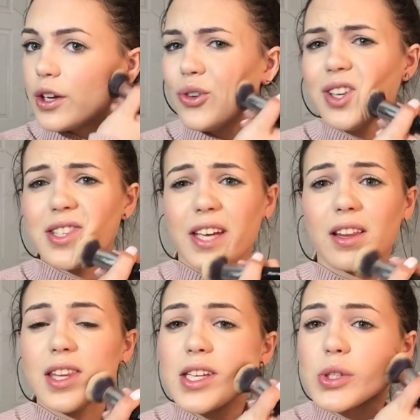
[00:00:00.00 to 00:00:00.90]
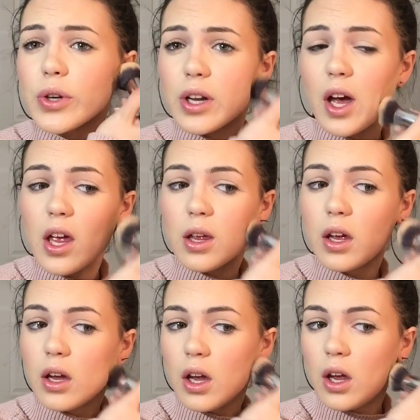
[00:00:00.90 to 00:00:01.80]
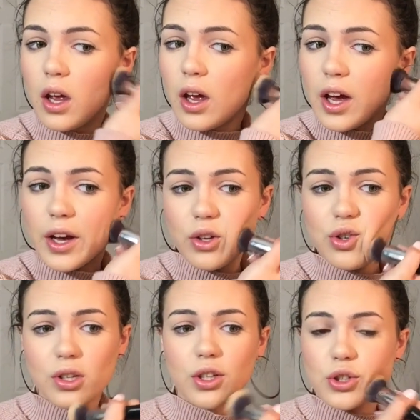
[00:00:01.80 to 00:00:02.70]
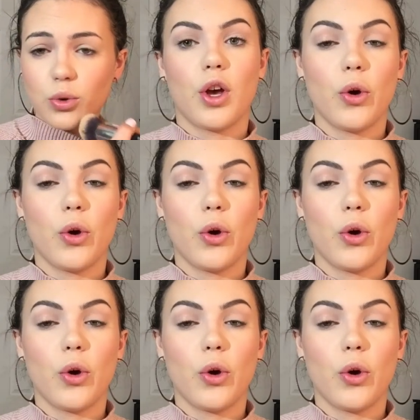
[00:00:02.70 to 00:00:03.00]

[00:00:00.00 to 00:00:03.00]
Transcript: You could set this or not. I usually don't.